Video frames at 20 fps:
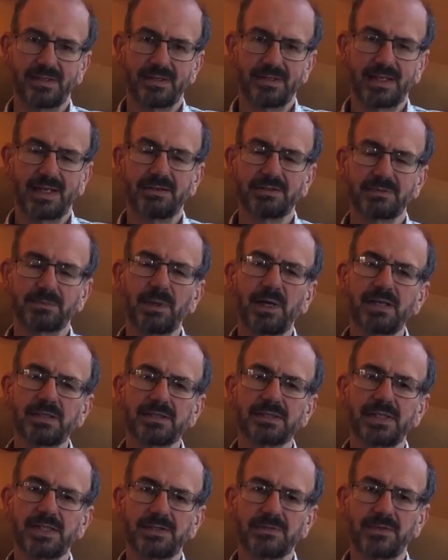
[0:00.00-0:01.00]
Now, as part
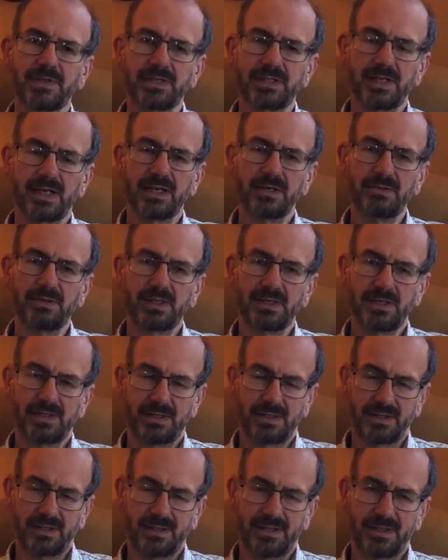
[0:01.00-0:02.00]
of this video,
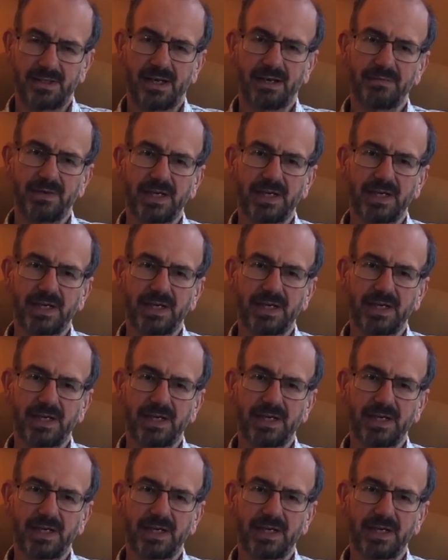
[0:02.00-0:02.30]
I've